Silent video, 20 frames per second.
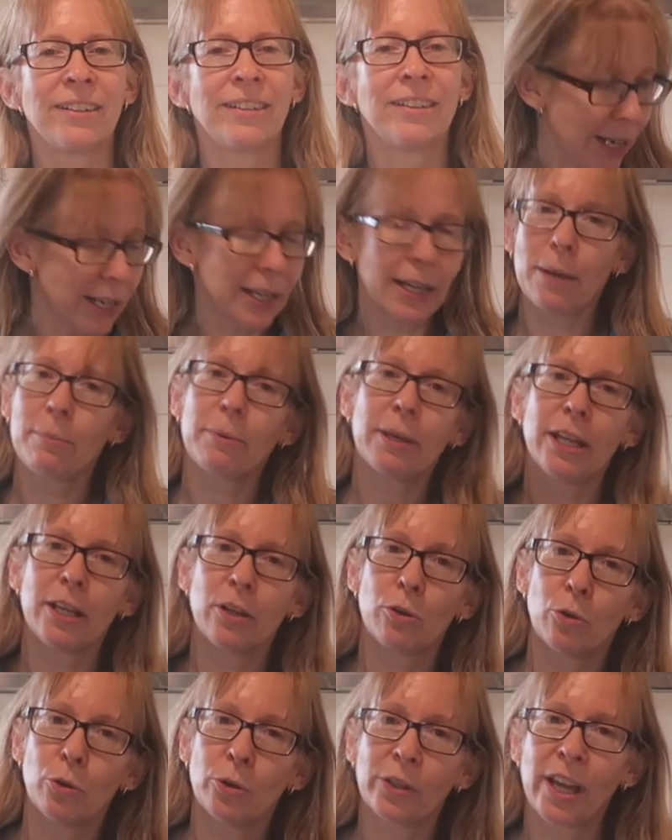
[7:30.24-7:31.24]
He ended up
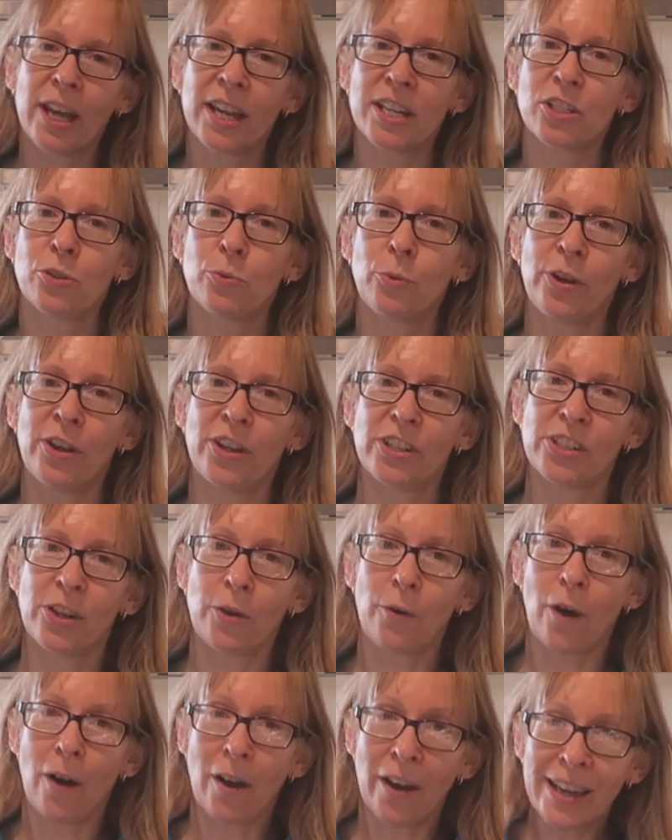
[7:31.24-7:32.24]
getting called out to work,
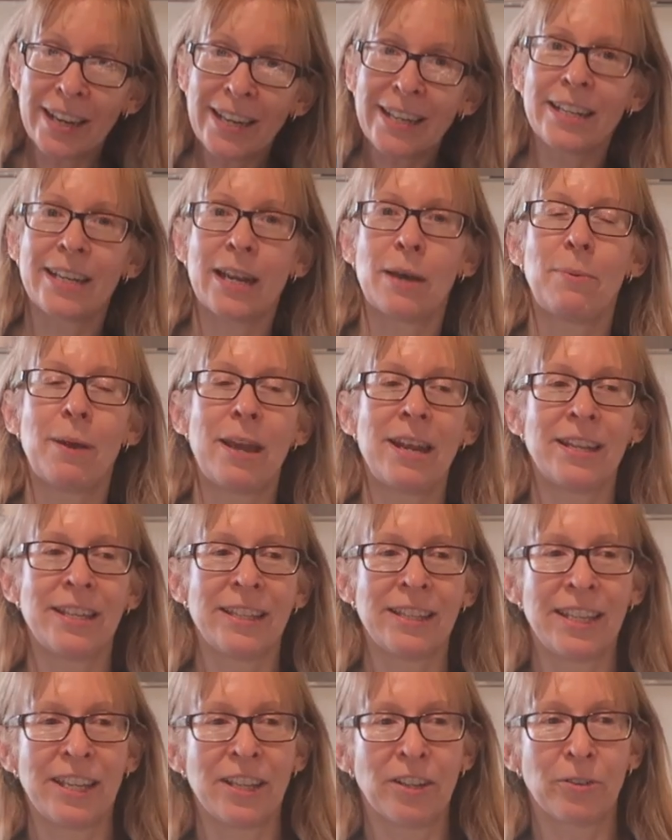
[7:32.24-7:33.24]
so I ended up adding
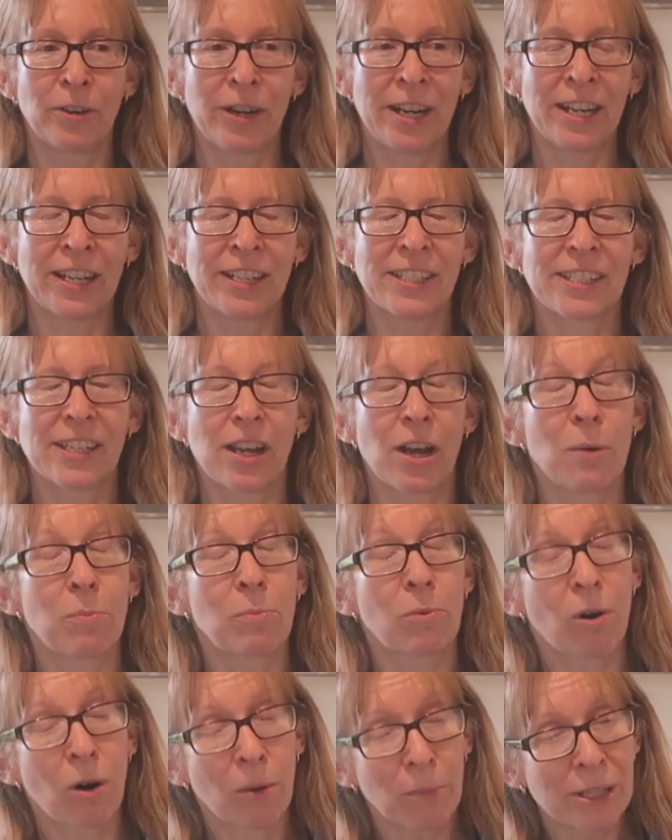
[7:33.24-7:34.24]
the ingredients. I
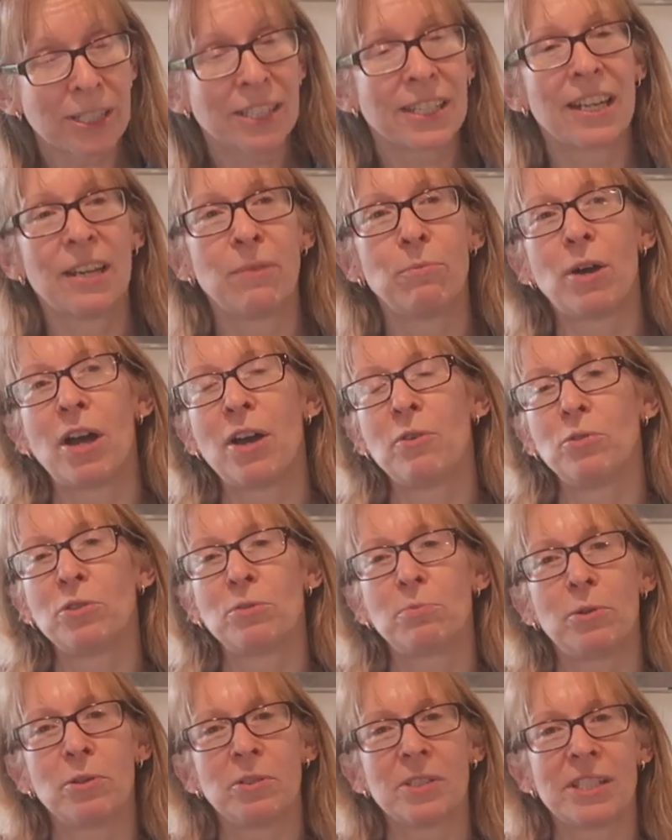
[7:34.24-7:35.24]
promised him I
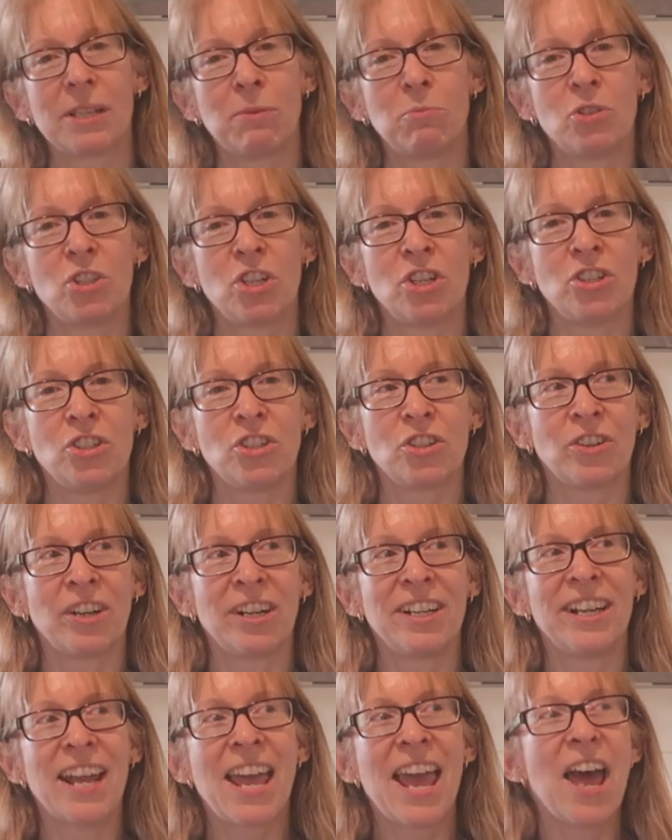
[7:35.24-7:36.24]
would put some ginger
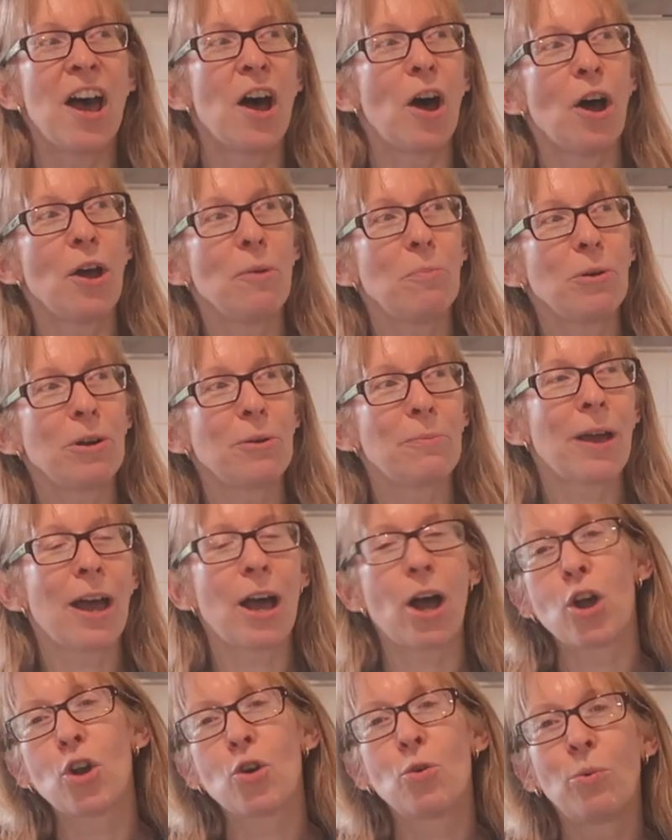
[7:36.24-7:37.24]
in. I put
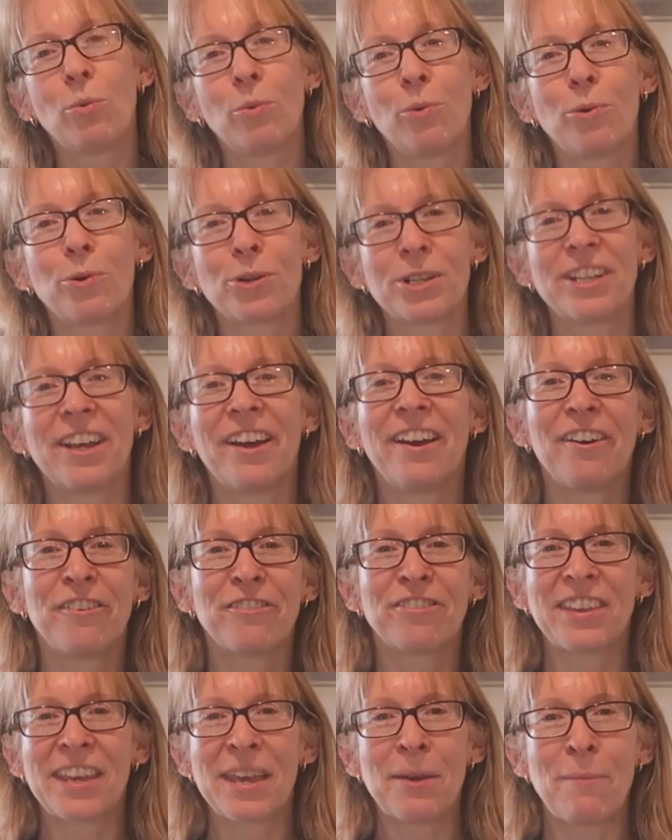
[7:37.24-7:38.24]
about a quarter
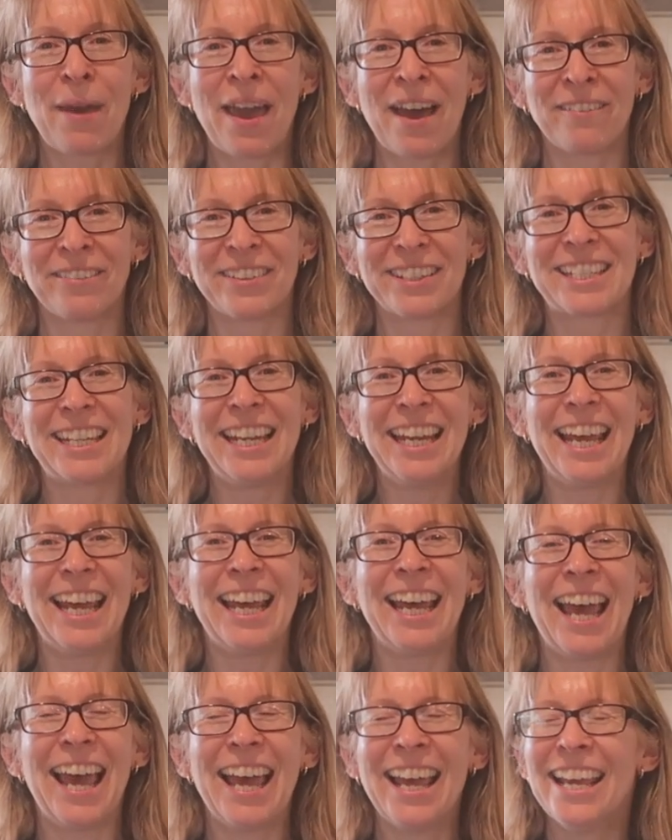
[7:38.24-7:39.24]
of the amount
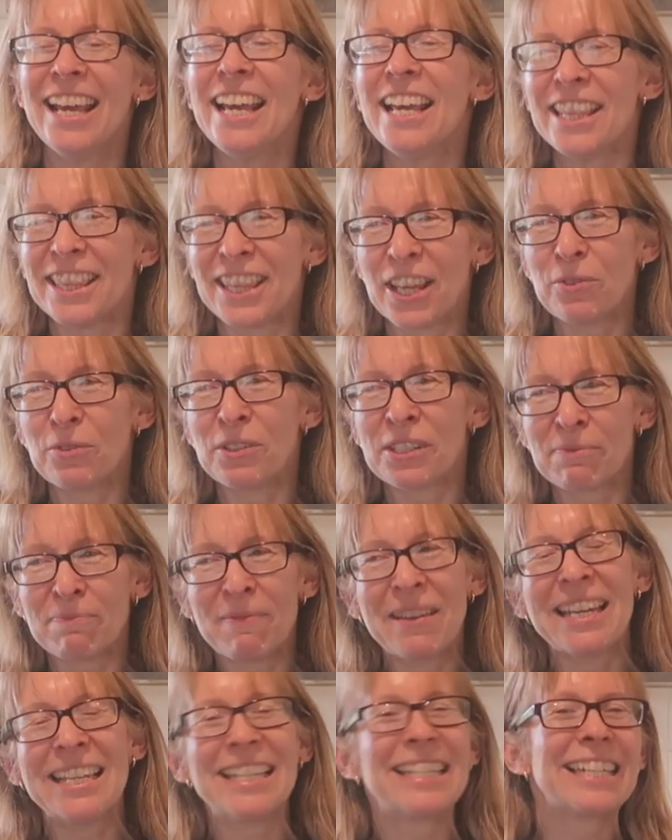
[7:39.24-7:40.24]
that was
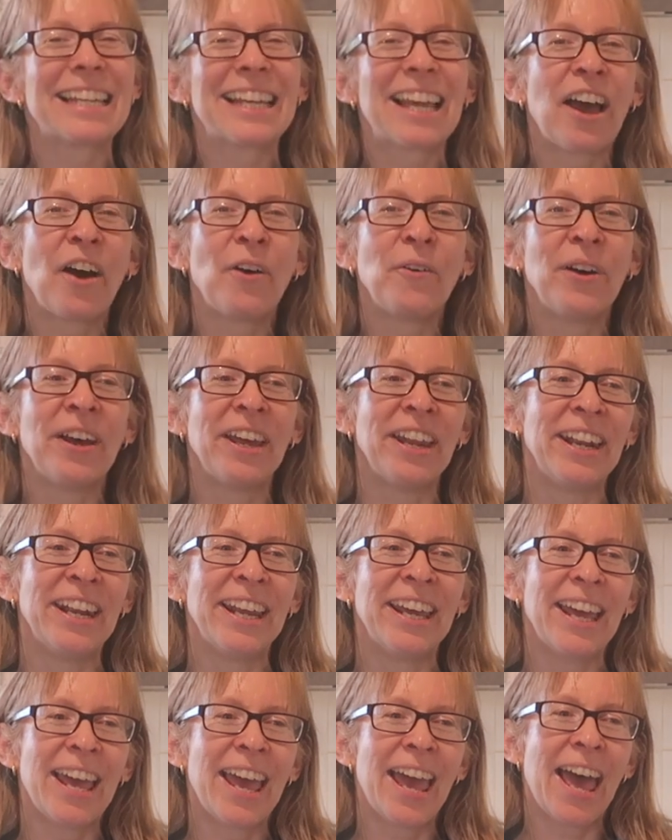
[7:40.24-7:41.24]
meant to go
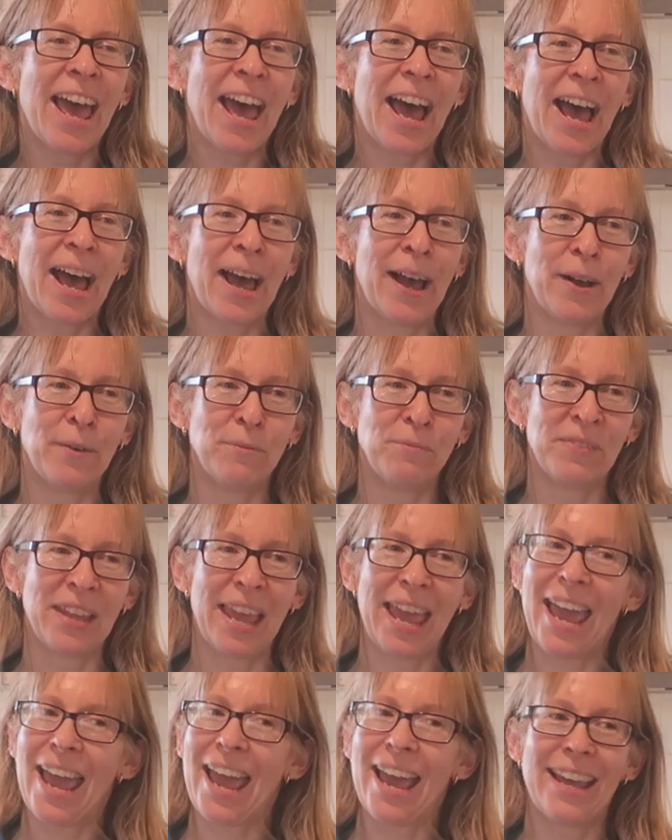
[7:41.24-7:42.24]
in.
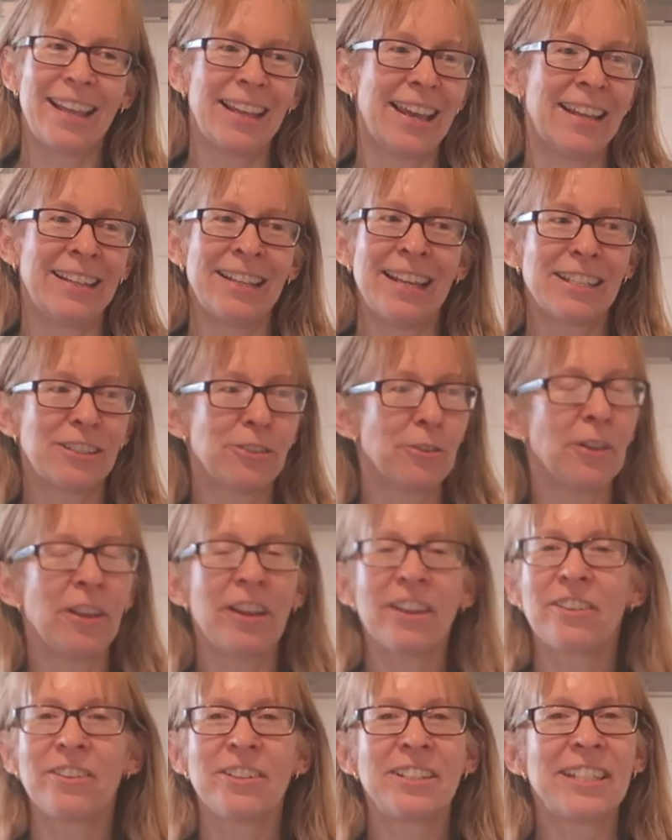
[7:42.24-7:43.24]
And that's all
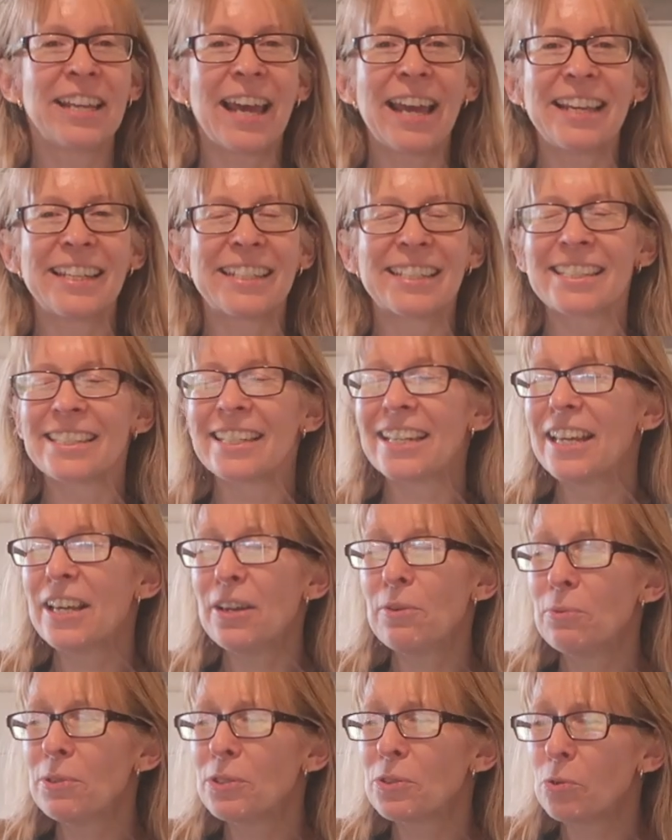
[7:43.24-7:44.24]
I could taste.
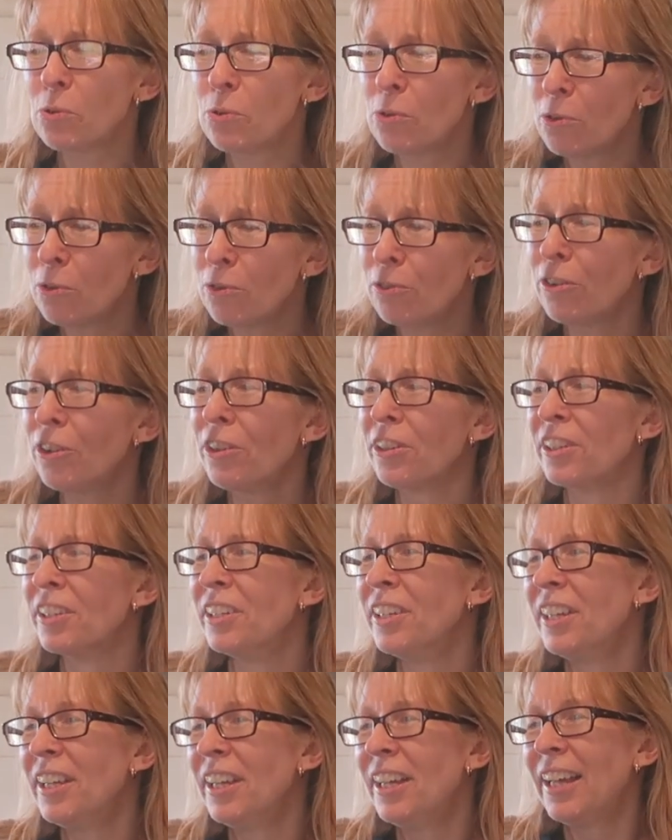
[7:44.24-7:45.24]
It was awful.